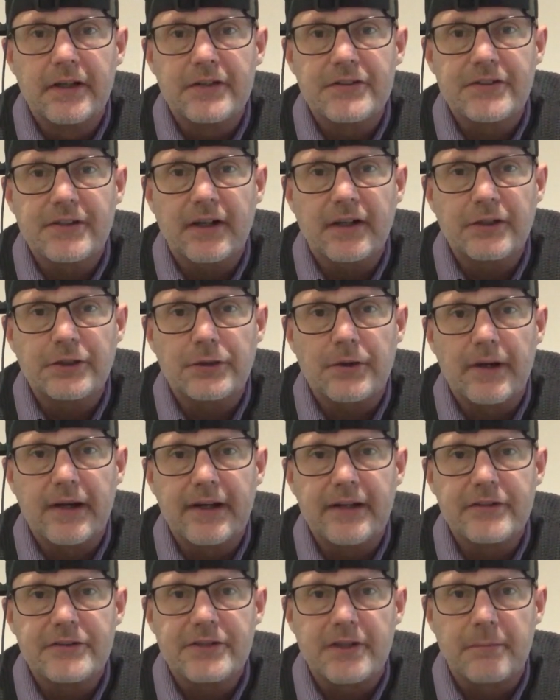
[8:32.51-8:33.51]
Start
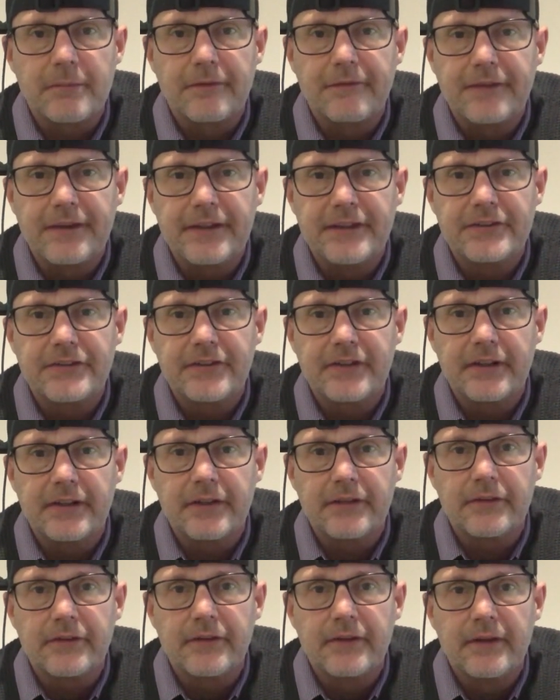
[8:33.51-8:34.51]
trying some of these
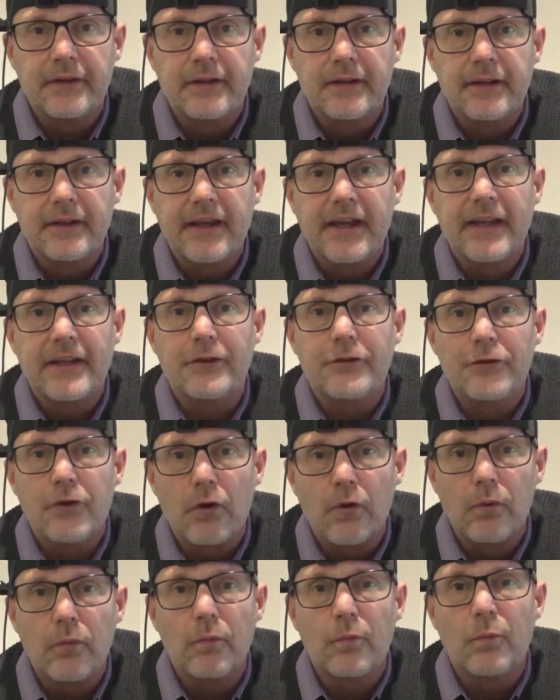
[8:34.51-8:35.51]
things, and
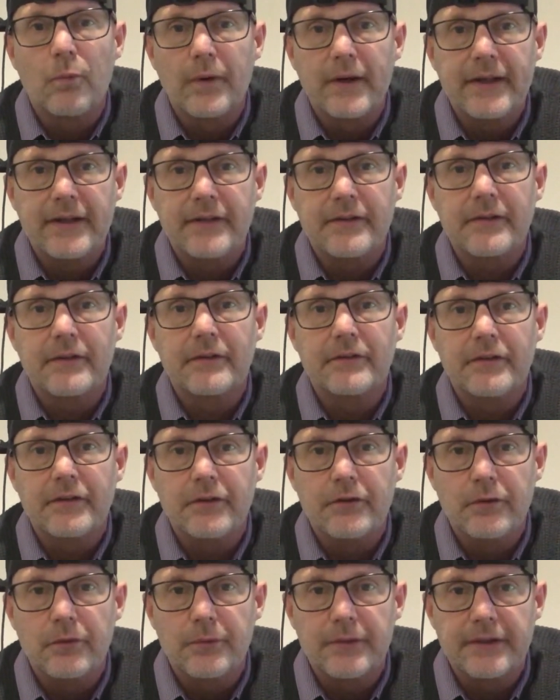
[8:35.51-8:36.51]
don't wait to
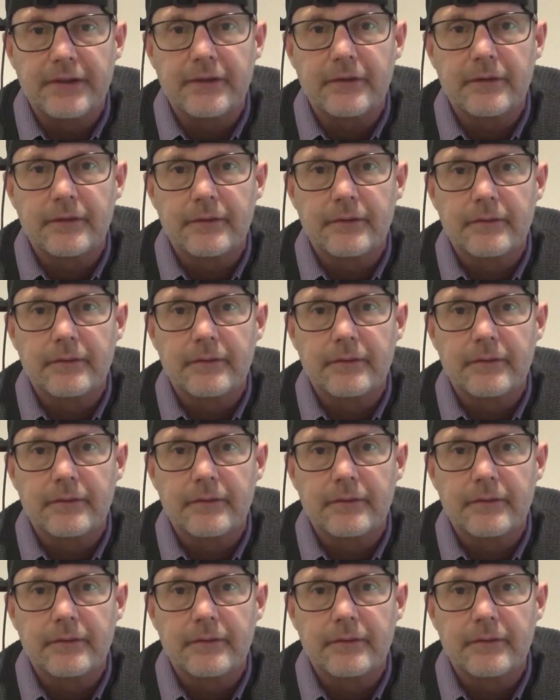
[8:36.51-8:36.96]
do it.